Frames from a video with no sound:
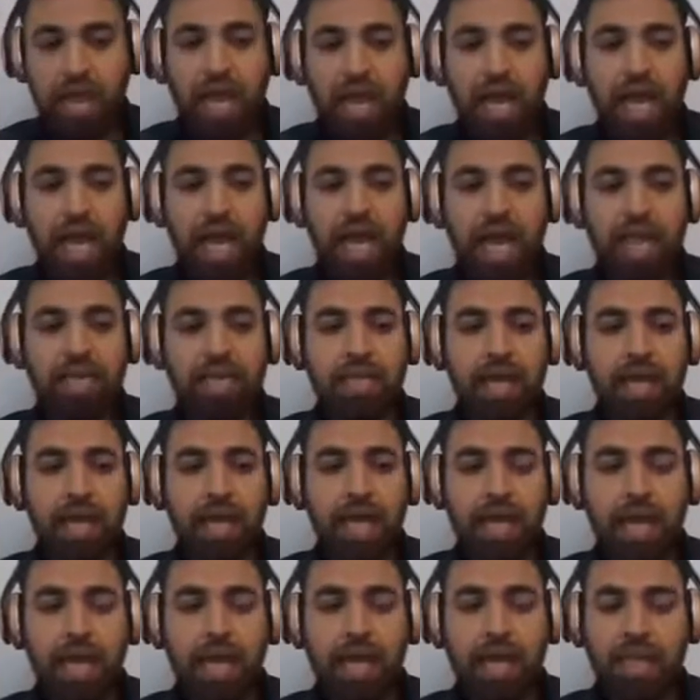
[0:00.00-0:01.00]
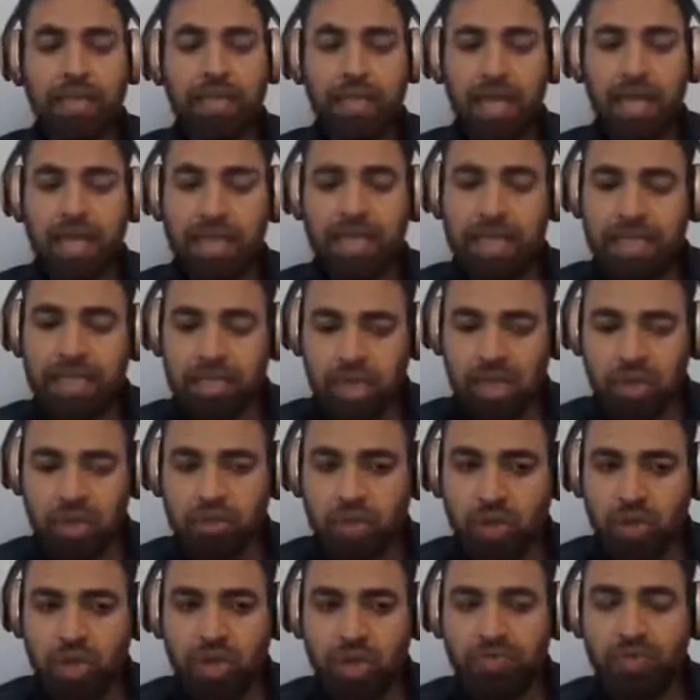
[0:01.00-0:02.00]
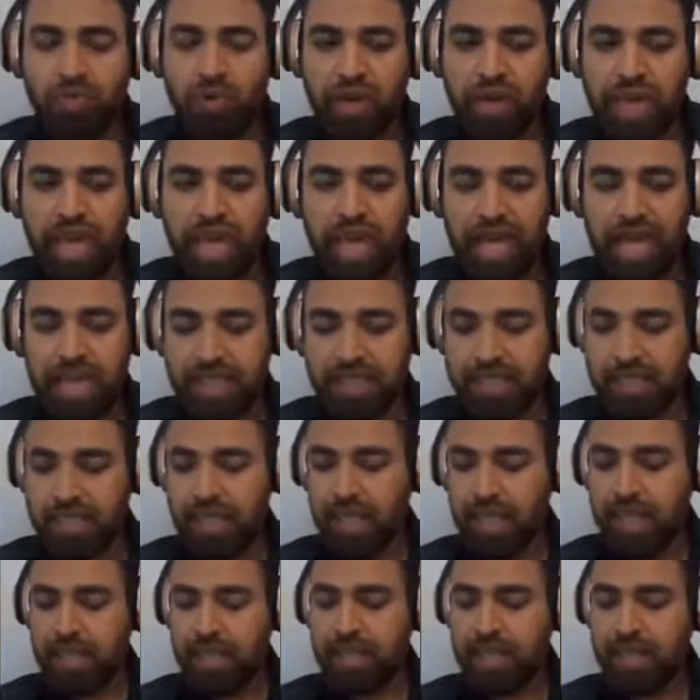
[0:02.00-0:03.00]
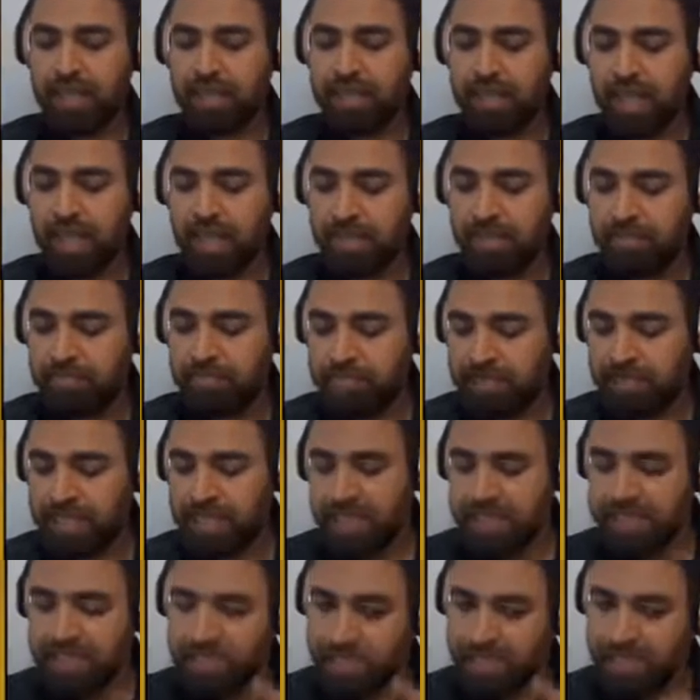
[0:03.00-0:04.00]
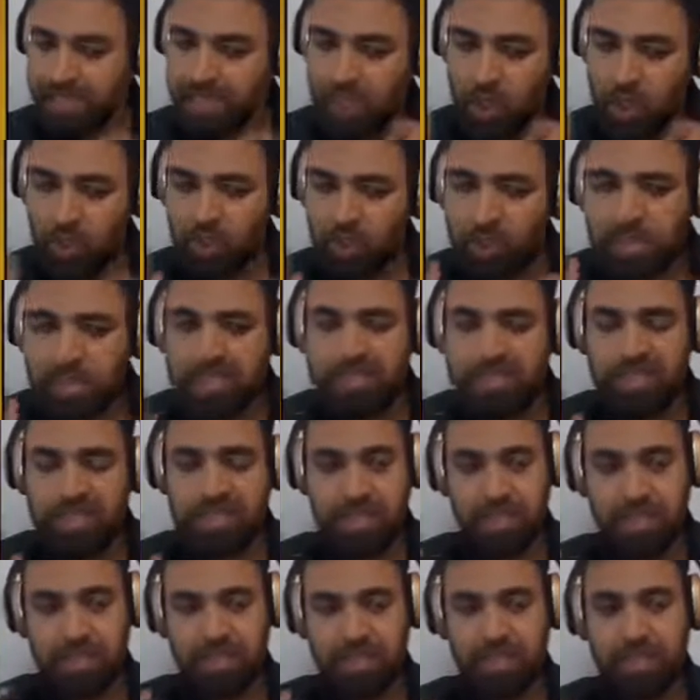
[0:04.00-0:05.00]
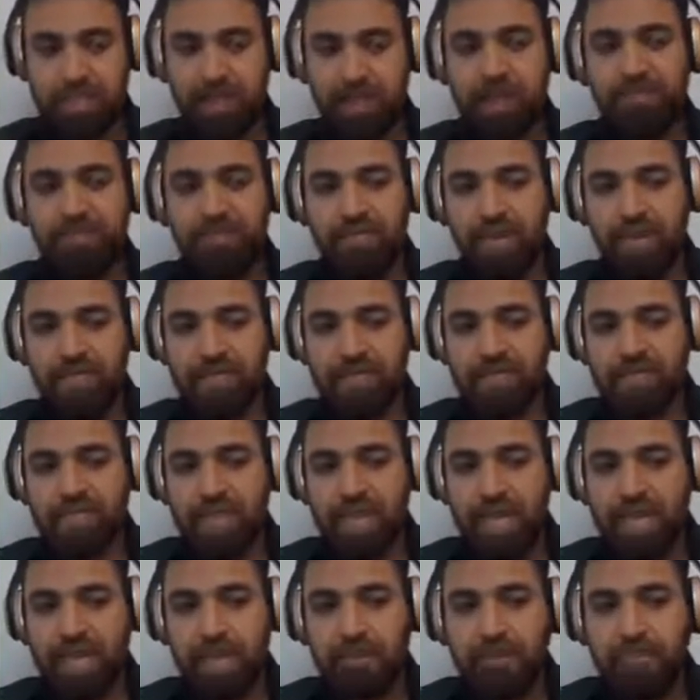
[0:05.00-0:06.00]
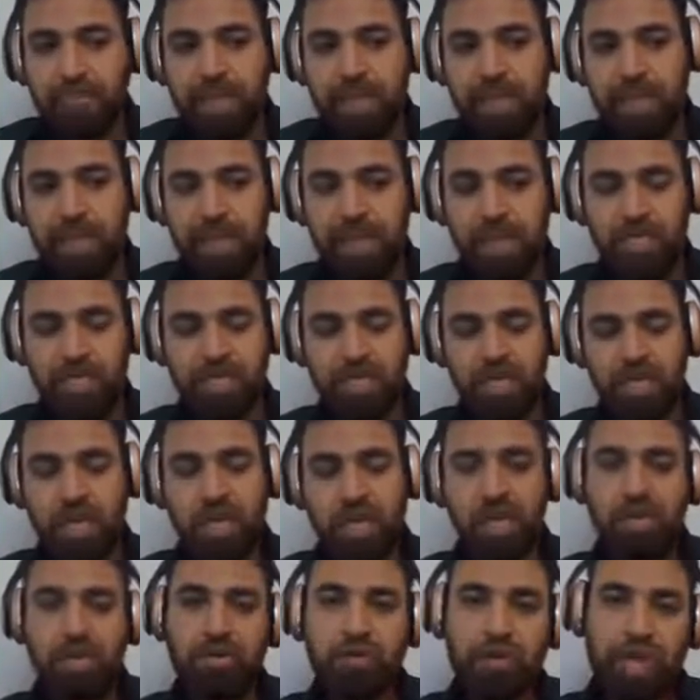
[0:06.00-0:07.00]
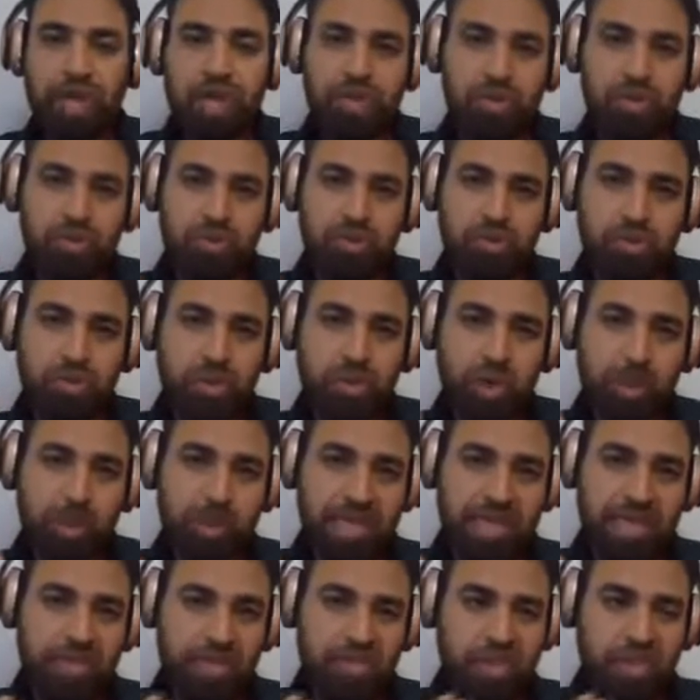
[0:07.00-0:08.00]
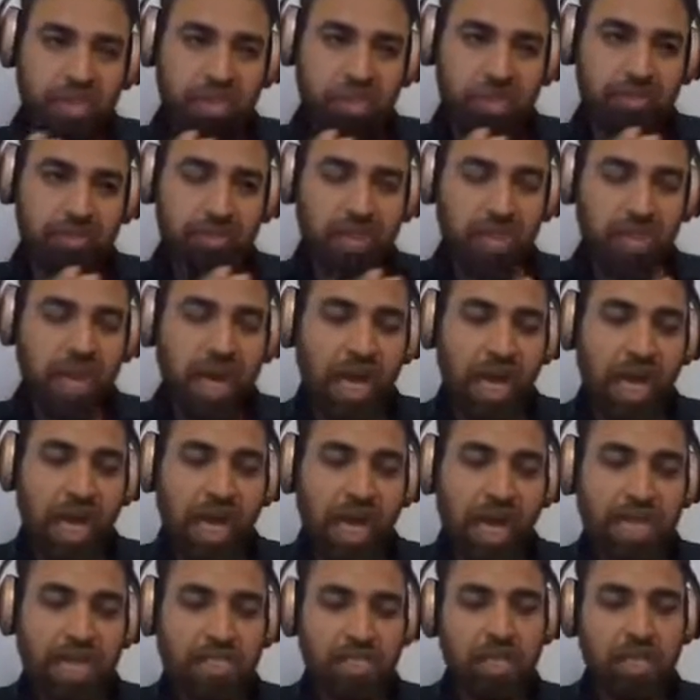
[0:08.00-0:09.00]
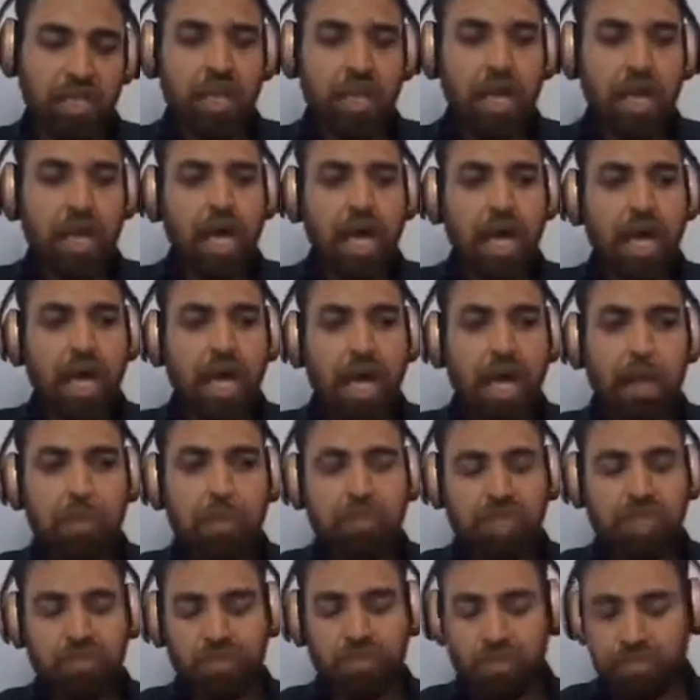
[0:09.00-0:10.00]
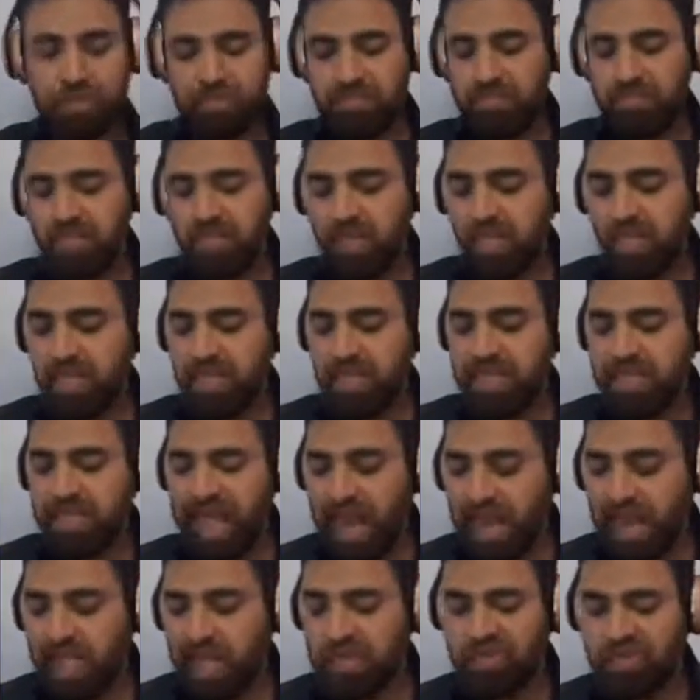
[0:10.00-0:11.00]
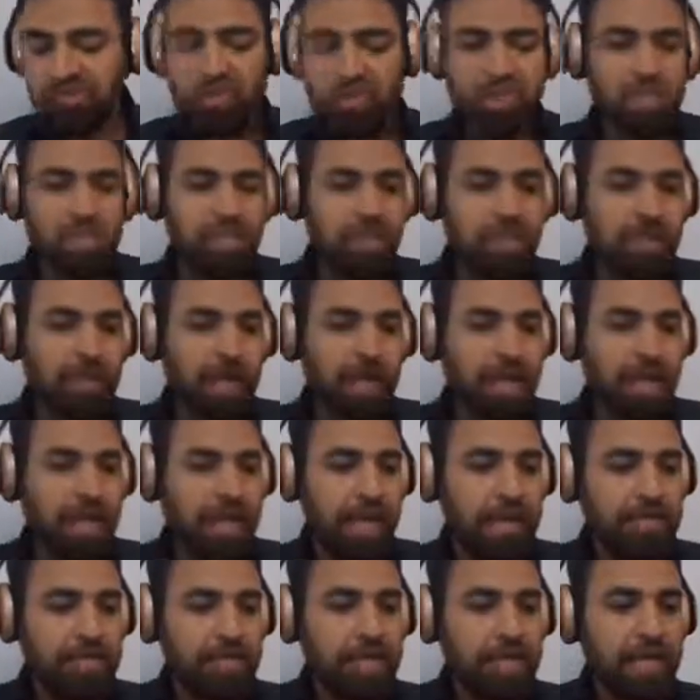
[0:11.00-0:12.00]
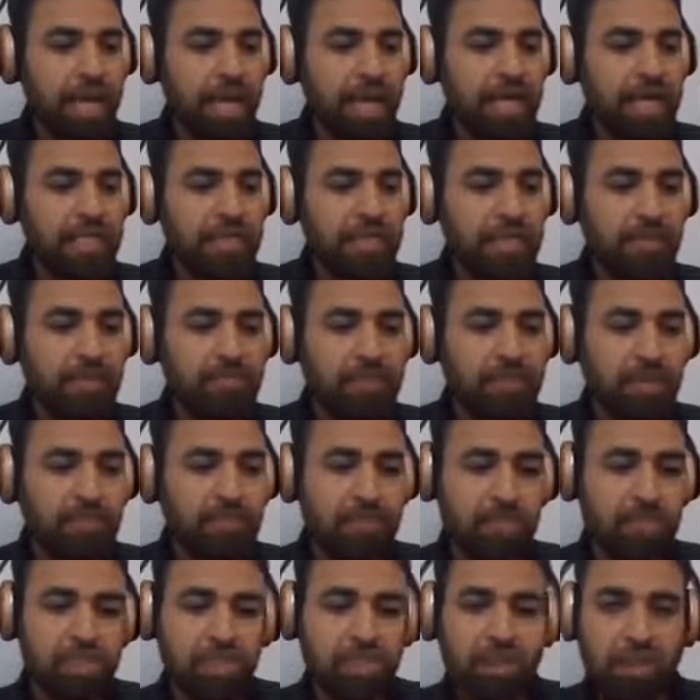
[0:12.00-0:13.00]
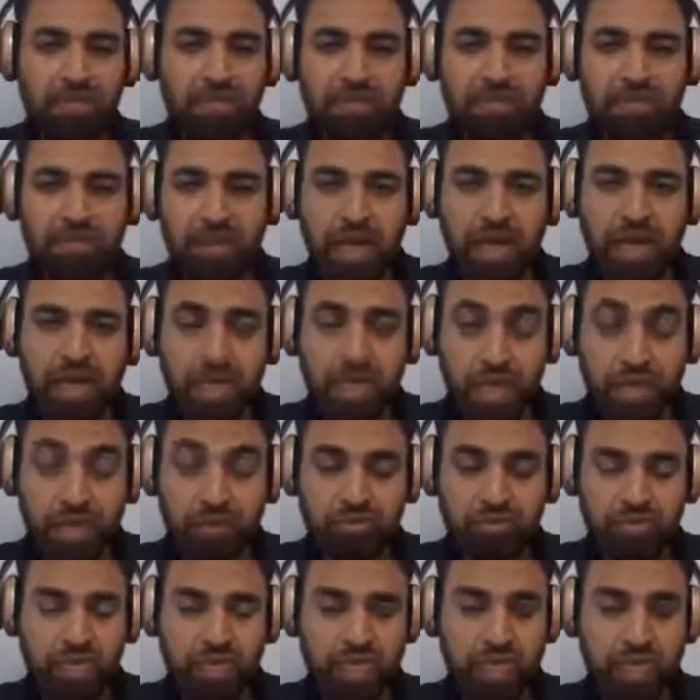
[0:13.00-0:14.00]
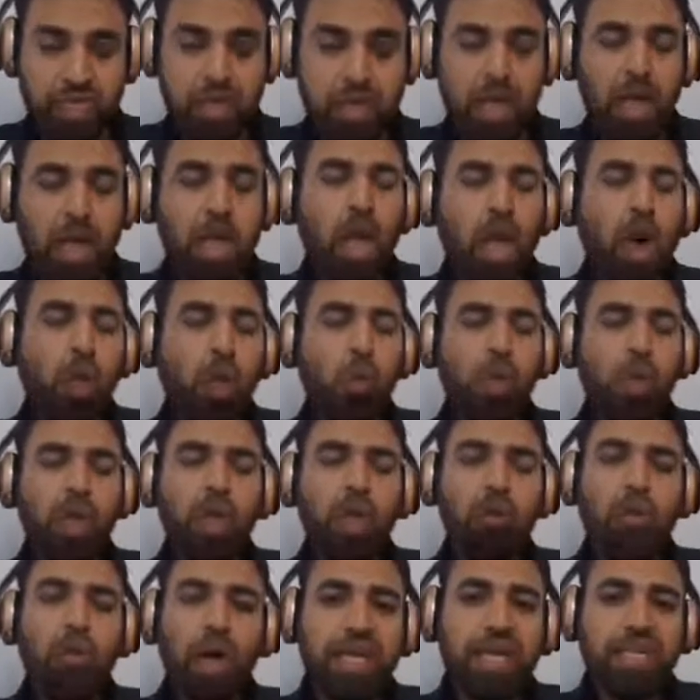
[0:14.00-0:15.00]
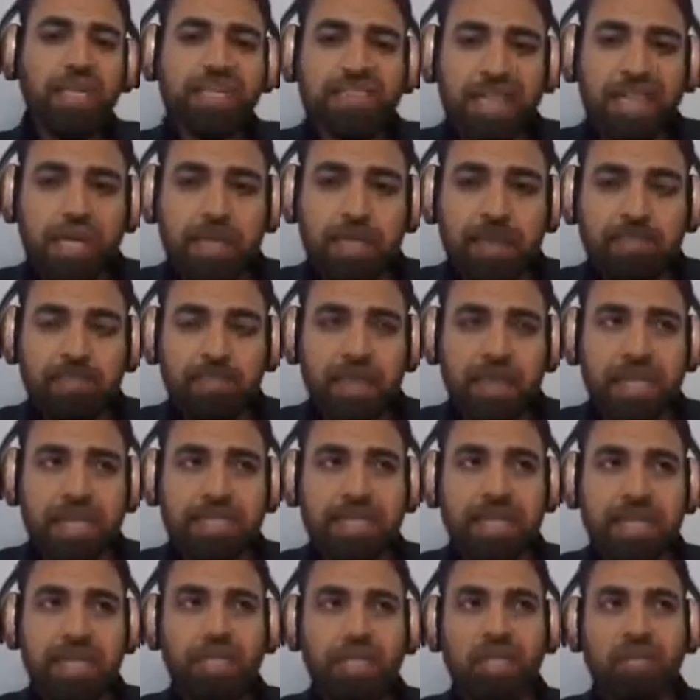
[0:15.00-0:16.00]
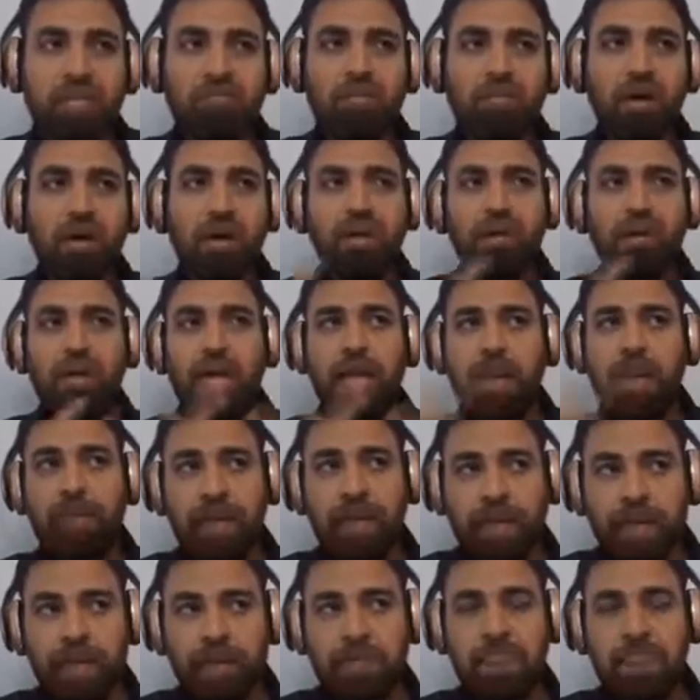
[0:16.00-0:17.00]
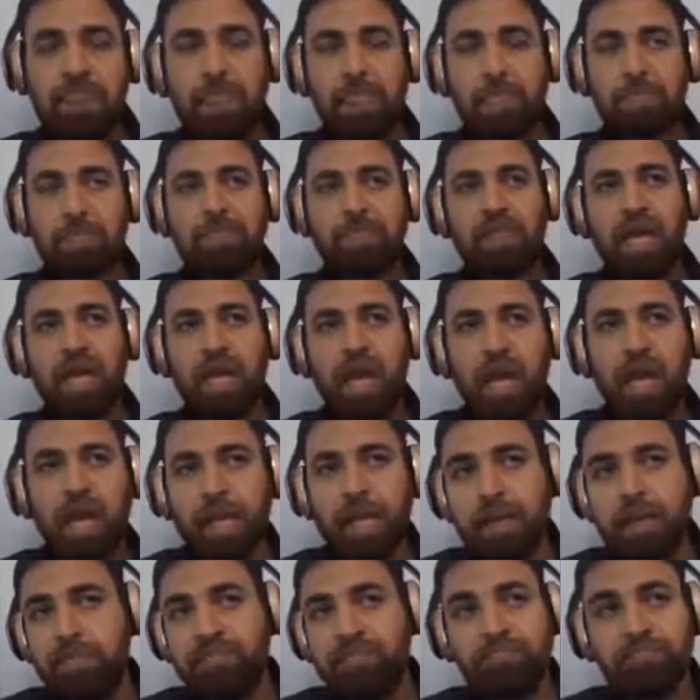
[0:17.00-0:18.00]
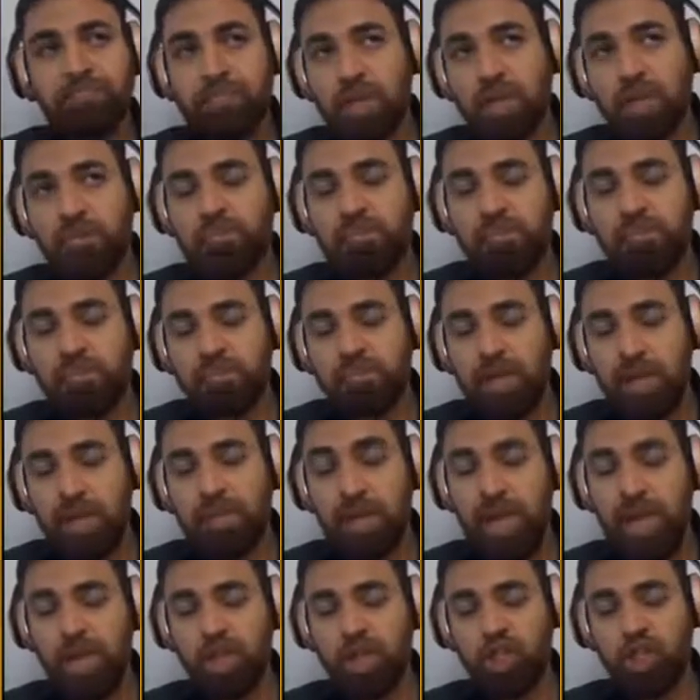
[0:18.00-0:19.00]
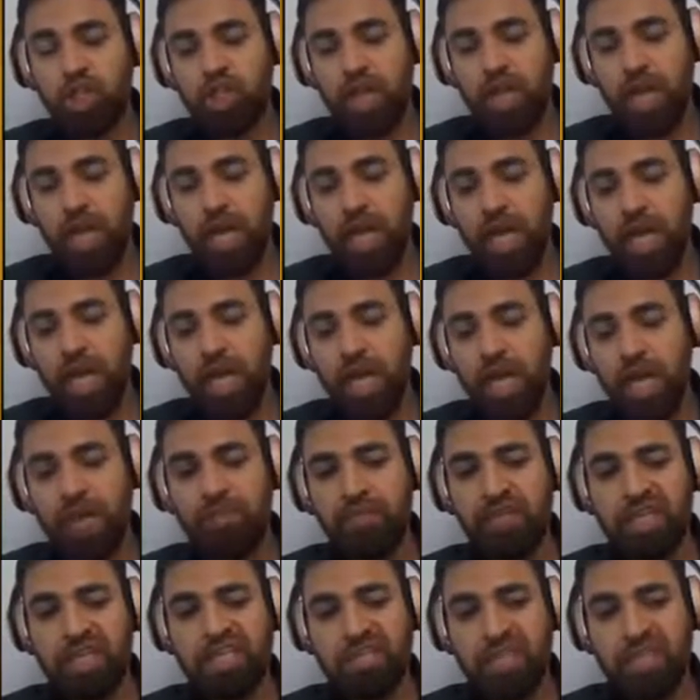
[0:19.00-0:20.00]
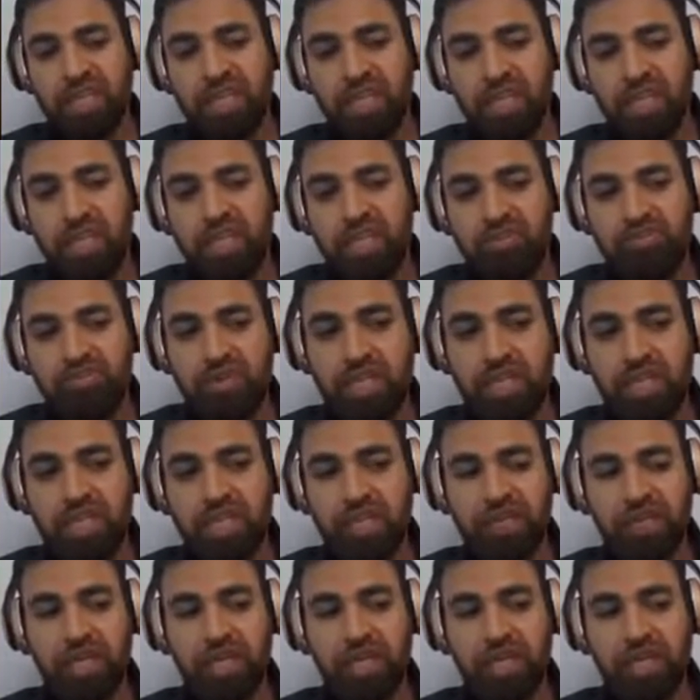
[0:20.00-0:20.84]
And uh, let's also not forget that um, this, this coincidence of what's taking place related to the normalization of the ties uh, between Zionist regime and, and some, some Persian Gulf uh, countries with what is taking place in a general, I mean, um, image uh, in Western countries